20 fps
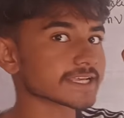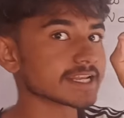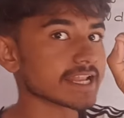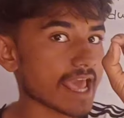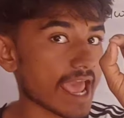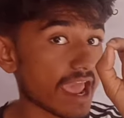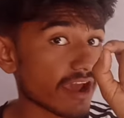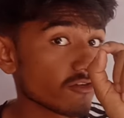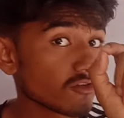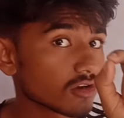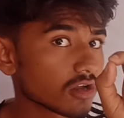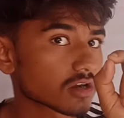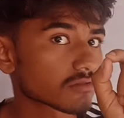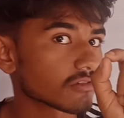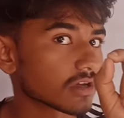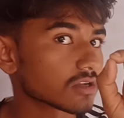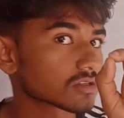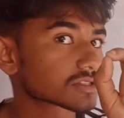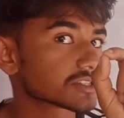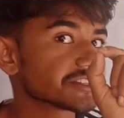in angular
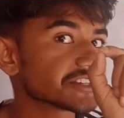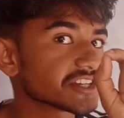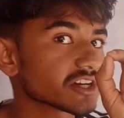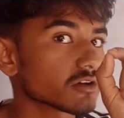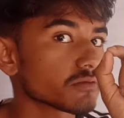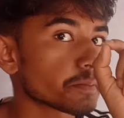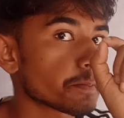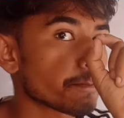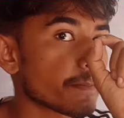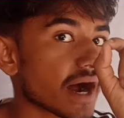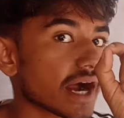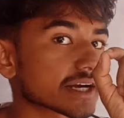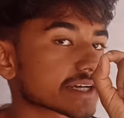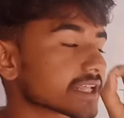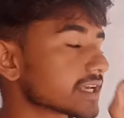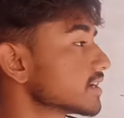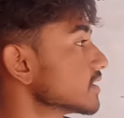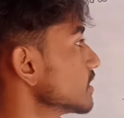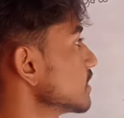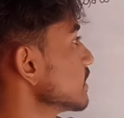velocity of
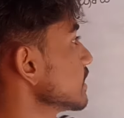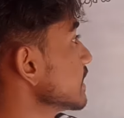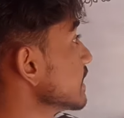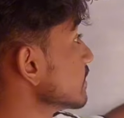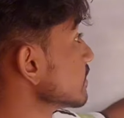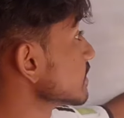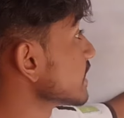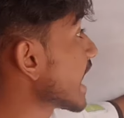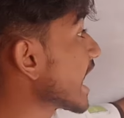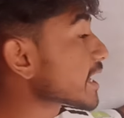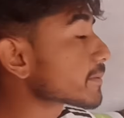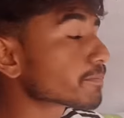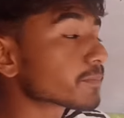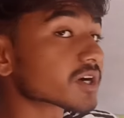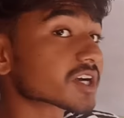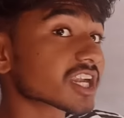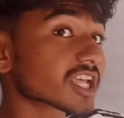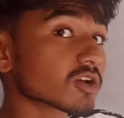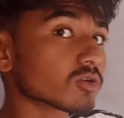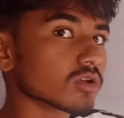particle in that
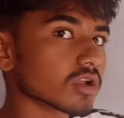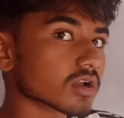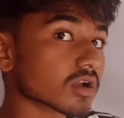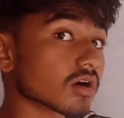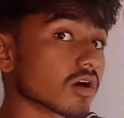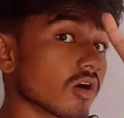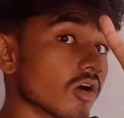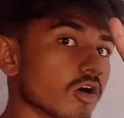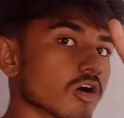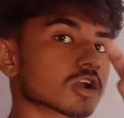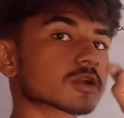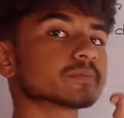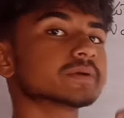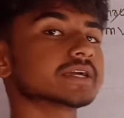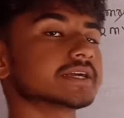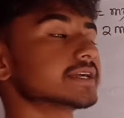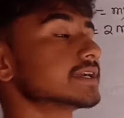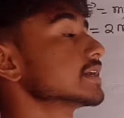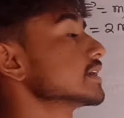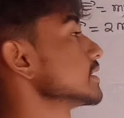particular orbit.